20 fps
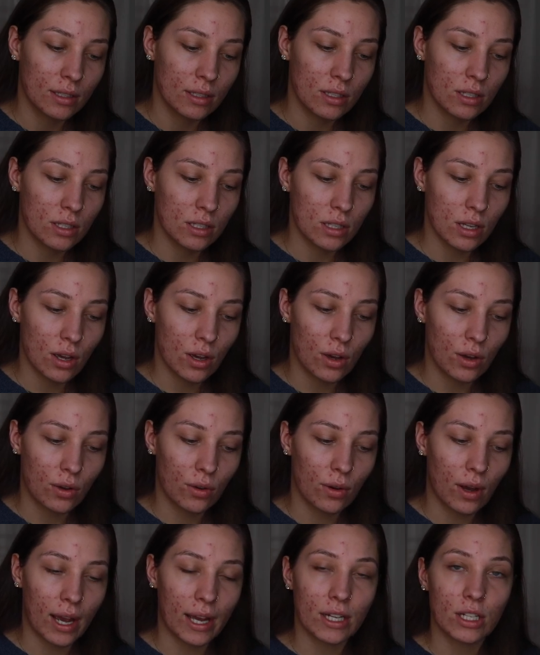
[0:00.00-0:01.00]

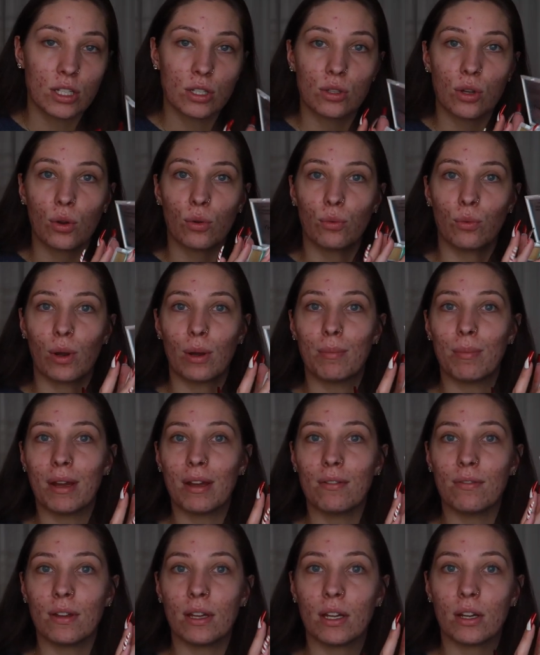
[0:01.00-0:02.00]
So I just rub
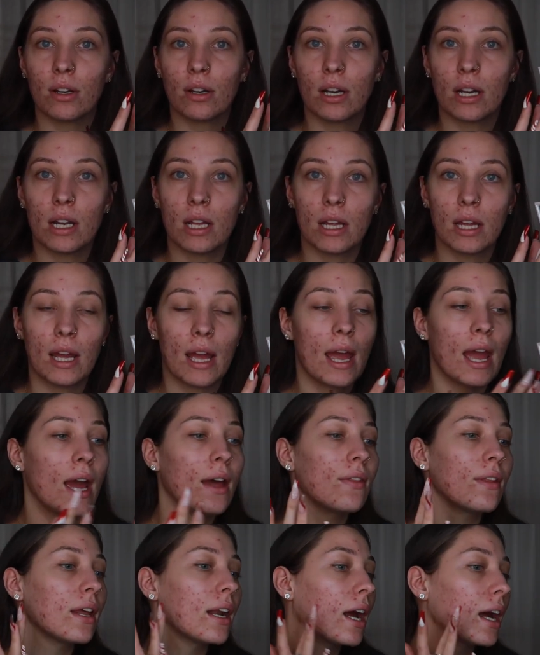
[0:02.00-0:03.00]
my finger in it
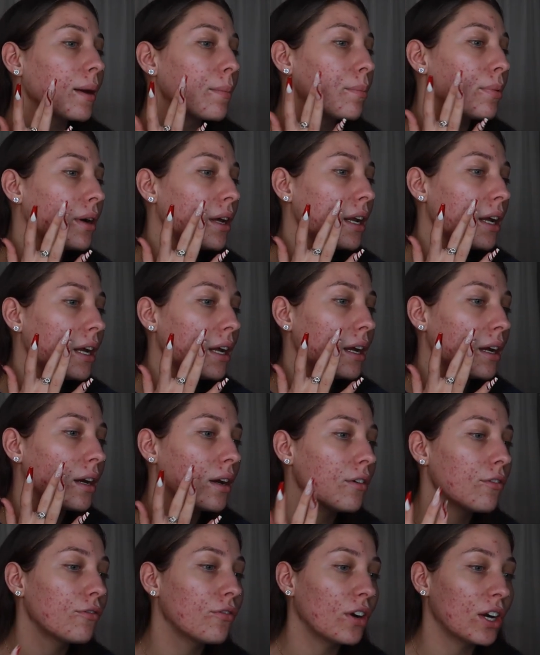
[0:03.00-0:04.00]
and then I put it,
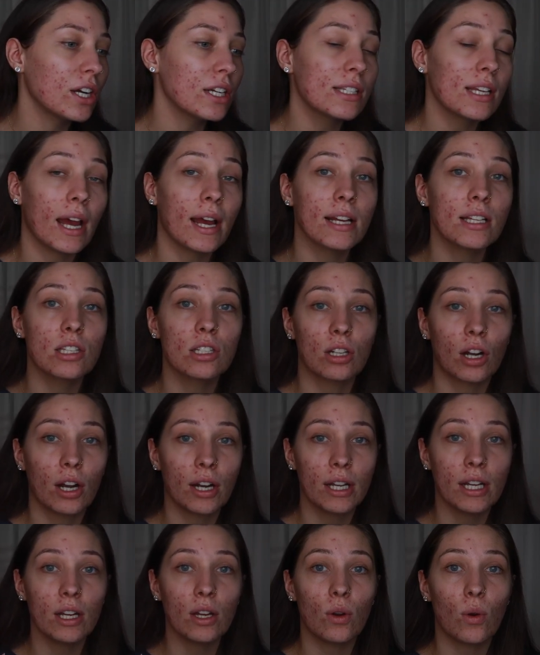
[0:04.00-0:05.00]
first I
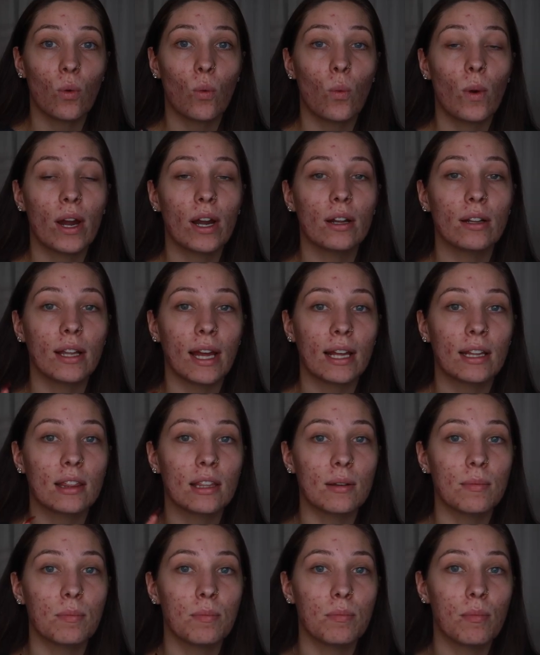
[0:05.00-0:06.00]
start it where like
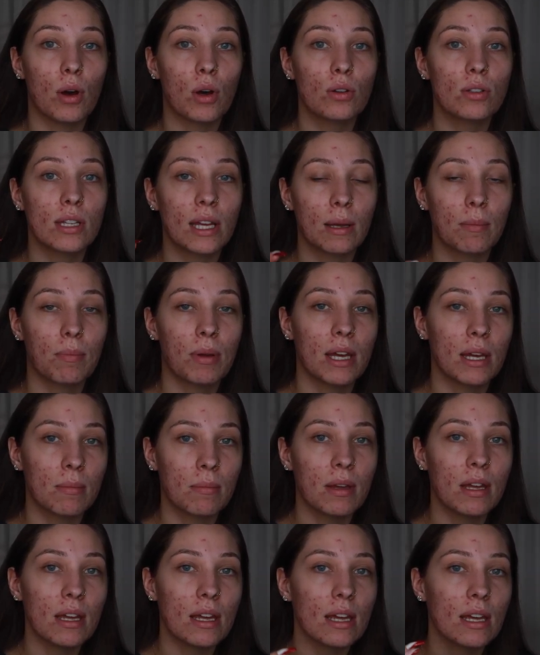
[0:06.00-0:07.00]
the most like
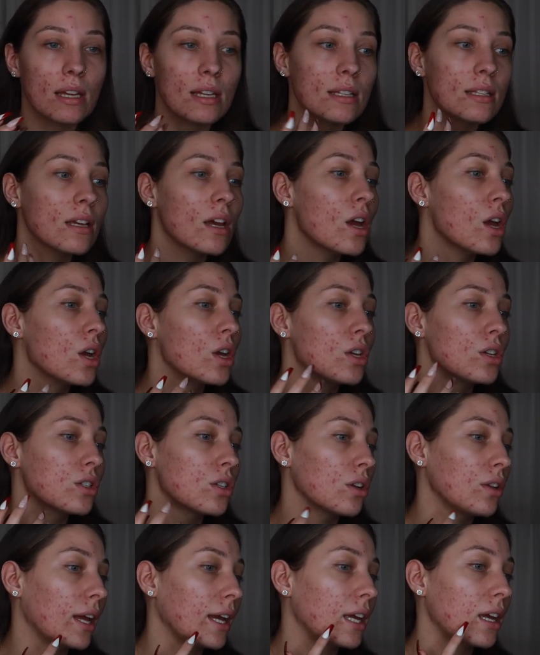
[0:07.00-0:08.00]
pigment is.
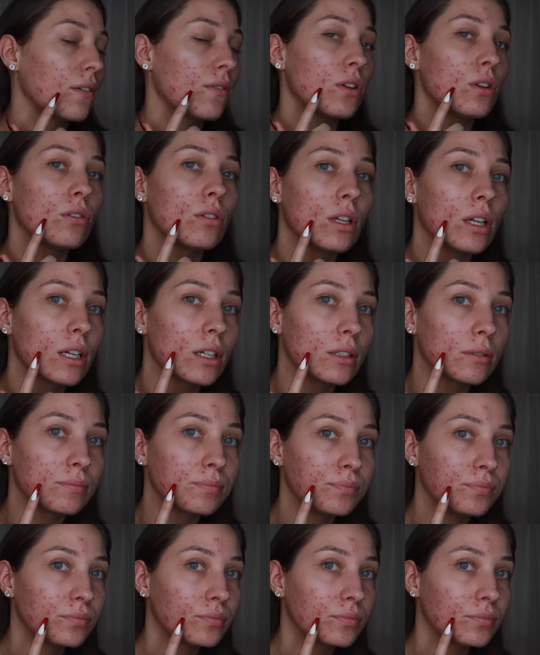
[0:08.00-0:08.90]
So like if you look,